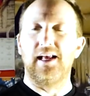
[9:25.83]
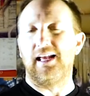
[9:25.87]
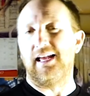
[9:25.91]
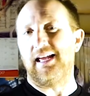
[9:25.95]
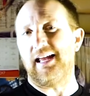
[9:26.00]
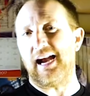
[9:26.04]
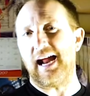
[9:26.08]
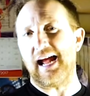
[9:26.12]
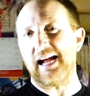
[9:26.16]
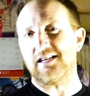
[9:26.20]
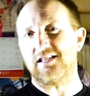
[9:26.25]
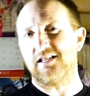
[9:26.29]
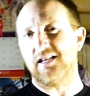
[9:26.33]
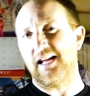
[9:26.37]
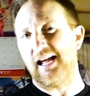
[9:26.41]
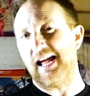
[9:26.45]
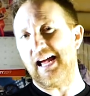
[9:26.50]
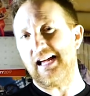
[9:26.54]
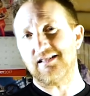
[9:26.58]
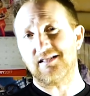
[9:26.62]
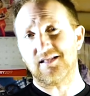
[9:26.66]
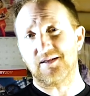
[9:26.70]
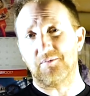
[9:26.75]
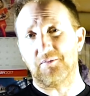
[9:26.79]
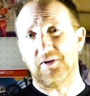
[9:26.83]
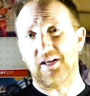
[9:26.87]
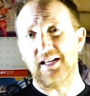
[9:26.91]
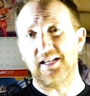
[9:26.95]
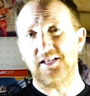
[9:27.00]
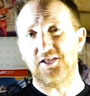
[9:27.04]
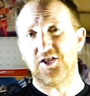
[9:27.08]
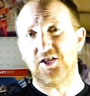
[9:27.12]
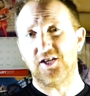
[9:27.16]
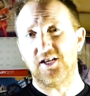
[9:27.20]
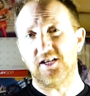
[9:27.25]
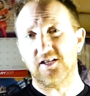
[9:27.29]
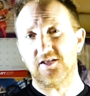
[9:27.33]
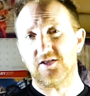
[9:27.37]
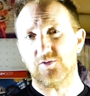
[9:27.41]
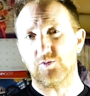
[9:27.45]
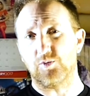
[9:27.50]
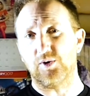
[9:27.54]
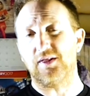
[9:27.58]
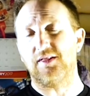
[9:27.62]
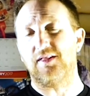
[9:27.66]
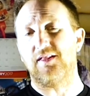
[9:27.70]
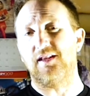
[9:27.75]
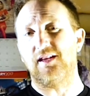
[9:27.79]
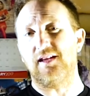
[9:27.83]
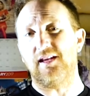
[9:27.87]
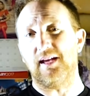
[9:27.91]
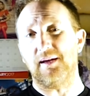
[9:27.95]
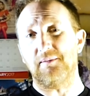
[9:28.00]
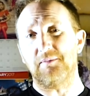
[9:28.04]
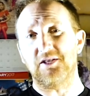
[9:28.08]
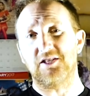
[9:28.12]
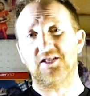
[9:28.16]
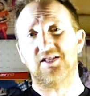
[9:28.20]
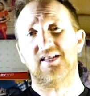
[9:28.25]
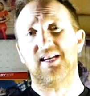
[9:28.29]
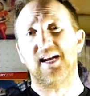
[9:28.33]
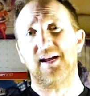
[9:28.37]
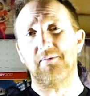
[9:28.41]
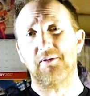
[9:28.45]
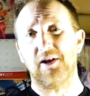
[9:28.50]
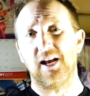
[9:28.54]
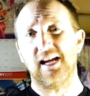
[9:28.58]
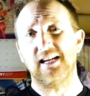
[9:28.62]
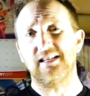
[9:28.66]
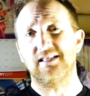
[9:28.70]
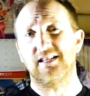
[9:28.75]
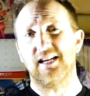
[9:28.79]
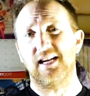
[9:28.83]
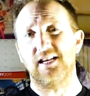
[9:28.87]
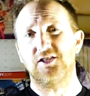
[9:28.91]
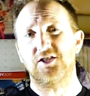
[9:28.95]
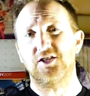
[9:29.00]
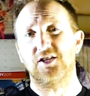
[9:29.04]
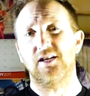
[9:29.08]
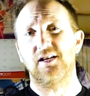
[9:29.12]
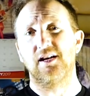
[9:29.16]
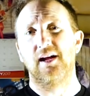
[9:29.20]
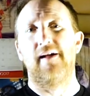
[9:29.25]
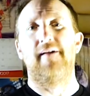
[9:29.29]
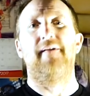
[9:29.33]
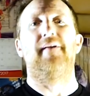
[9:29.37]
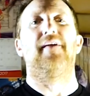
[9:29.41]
it actually has some glitchiness with the image stabilization.